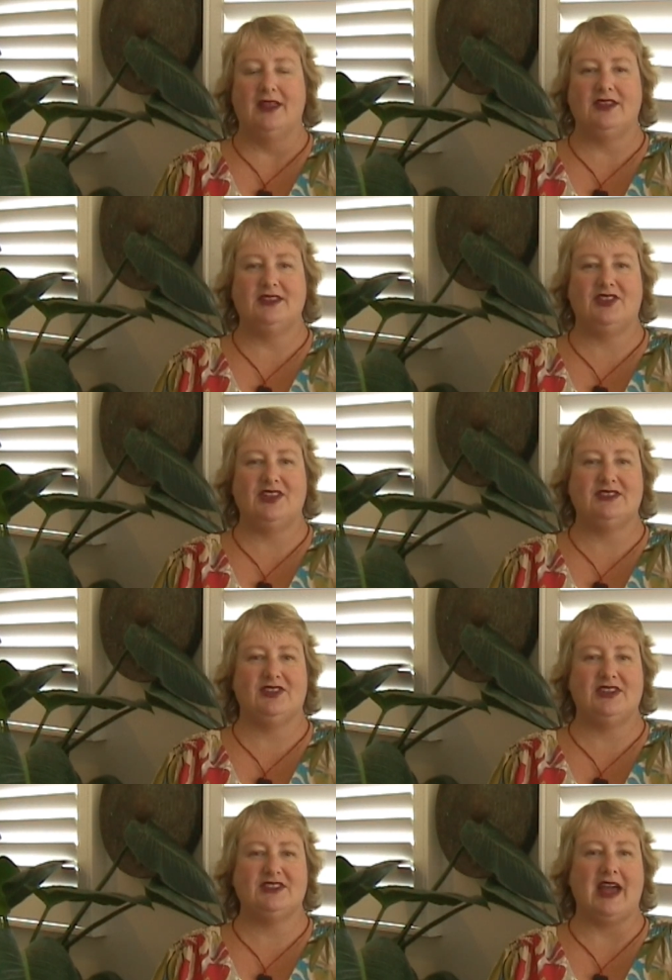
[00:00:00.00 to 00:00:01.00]

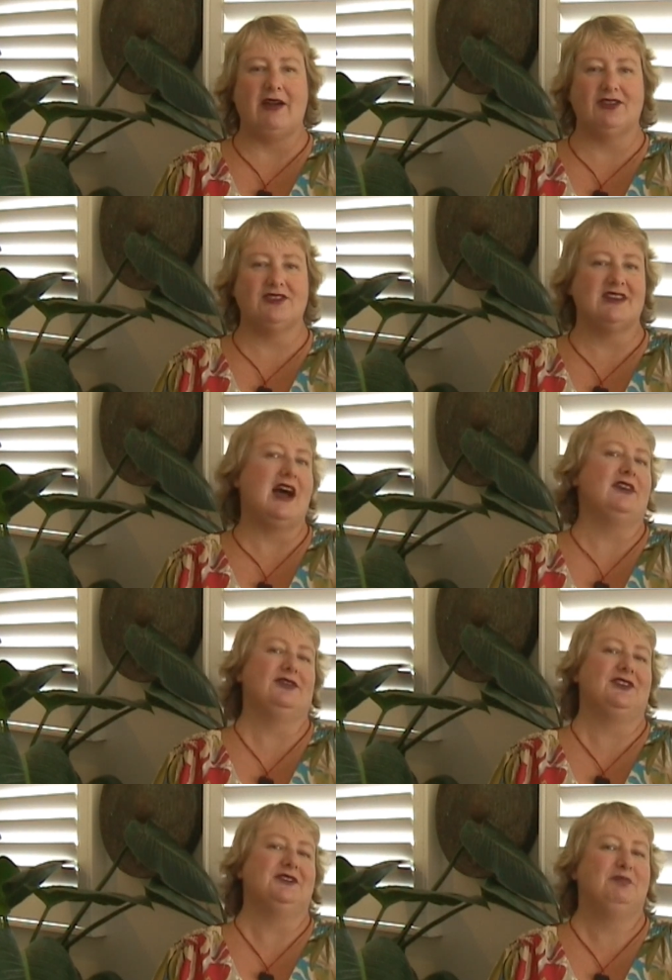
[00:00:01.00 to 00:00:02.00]
These characters aren't
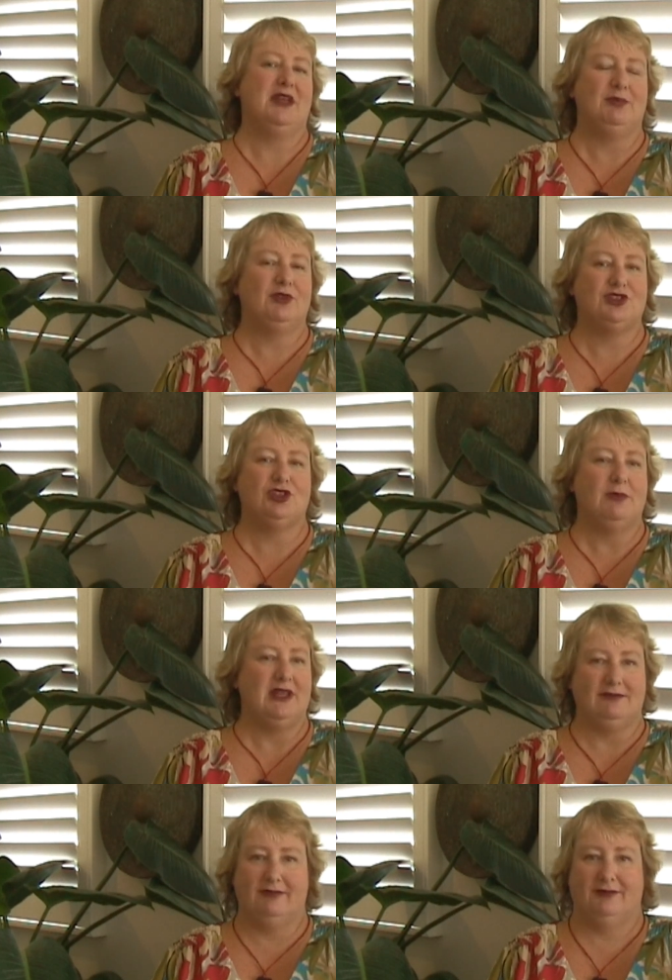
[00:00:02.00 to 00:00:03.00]
the people that you'd
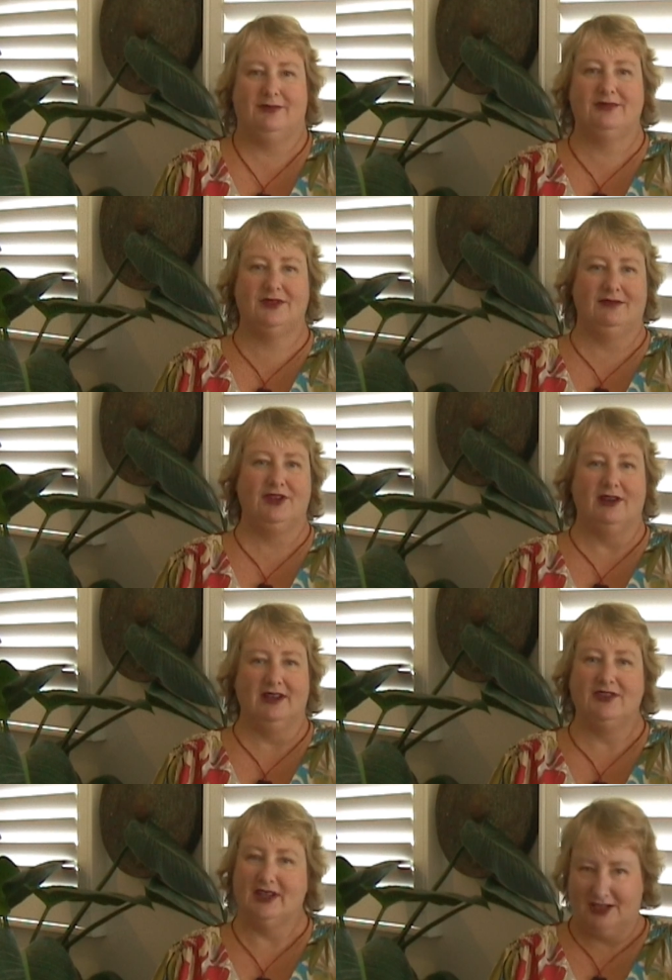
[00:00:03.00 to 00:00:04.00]
meet, you know,
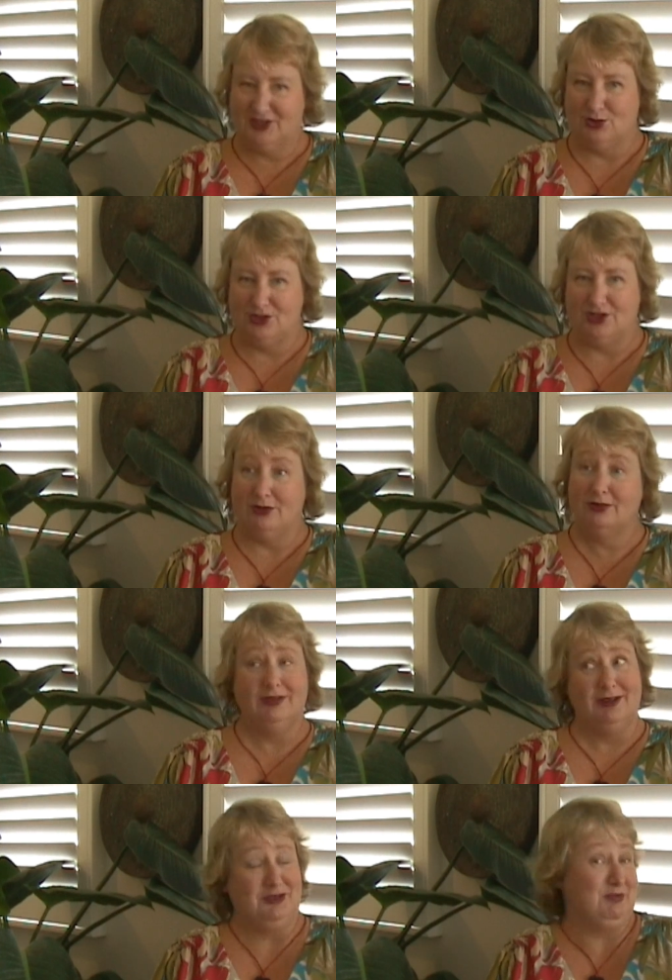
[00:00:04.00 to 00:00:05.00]
living next door to you. Or
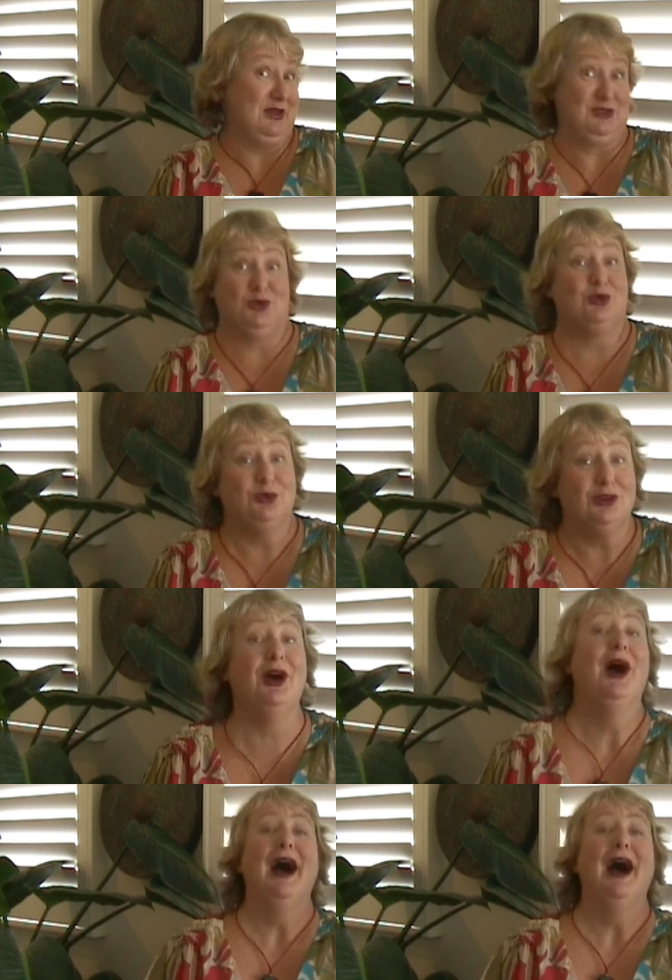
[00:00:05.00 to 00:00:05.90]
I suppose you could.